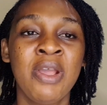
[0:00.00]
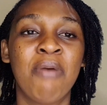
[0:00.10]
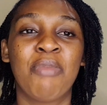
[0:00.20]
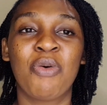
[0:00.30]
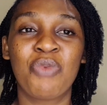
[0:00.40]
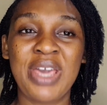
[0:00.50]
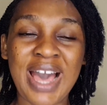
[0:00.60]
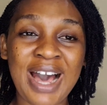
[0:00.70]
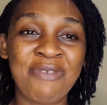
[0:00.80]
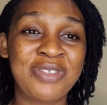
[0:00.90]
But we
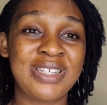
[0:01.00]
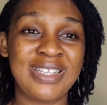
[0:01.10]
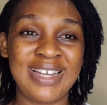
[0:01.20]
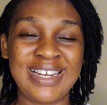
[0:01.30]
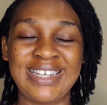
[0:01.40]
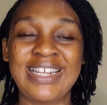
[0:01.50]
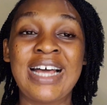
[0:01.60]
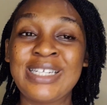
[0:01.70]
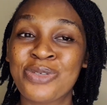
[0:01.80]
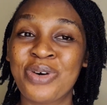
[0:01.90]
have to learn it. Now,
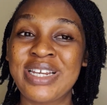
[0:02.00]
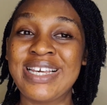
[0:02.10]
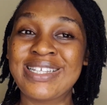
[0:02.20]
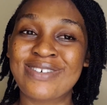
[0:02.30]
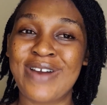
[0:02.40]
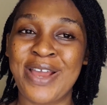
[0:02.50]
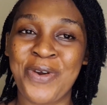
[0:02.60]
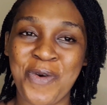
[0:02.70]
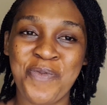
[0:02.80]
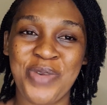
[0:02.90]
this one hit right
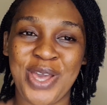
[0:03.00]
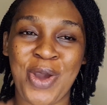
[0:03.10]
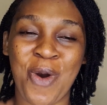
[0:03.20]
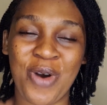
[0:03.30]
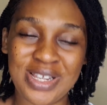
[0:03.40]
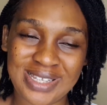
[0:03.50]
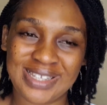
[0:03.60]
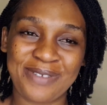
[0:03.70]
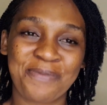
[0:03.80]
home because